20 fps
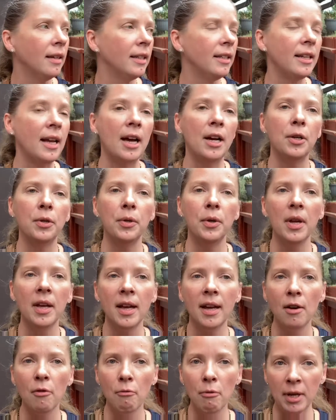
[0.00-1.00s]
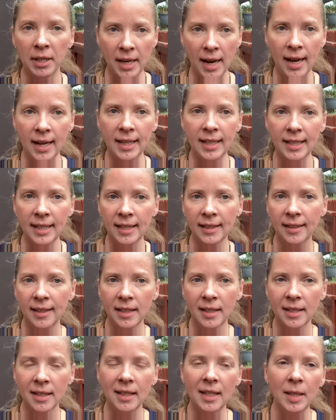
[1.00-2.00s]
Now, When I did
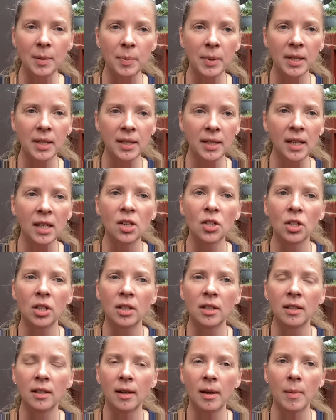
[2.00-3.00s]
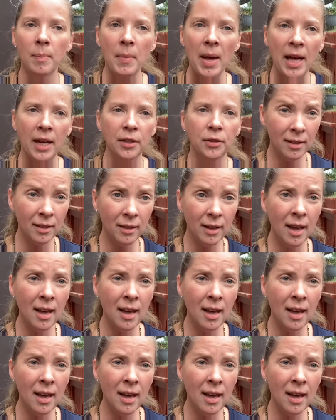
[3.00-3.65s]
this sleep restriction method,